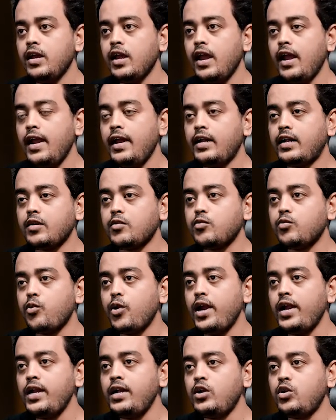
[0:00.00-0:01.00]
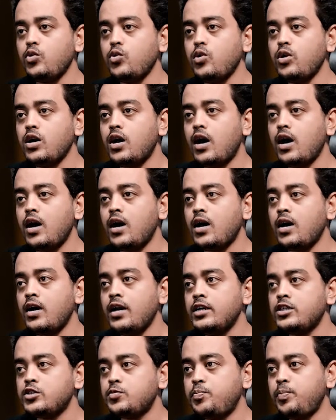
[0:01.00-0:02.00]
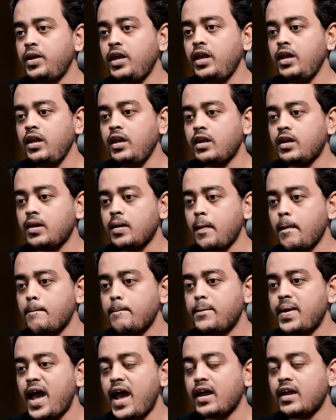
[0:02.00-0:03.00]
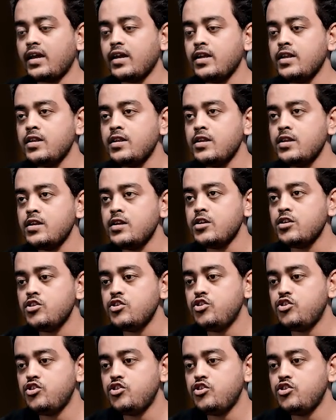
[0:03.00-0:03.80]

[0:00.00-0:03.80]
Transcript: it went to its peak back in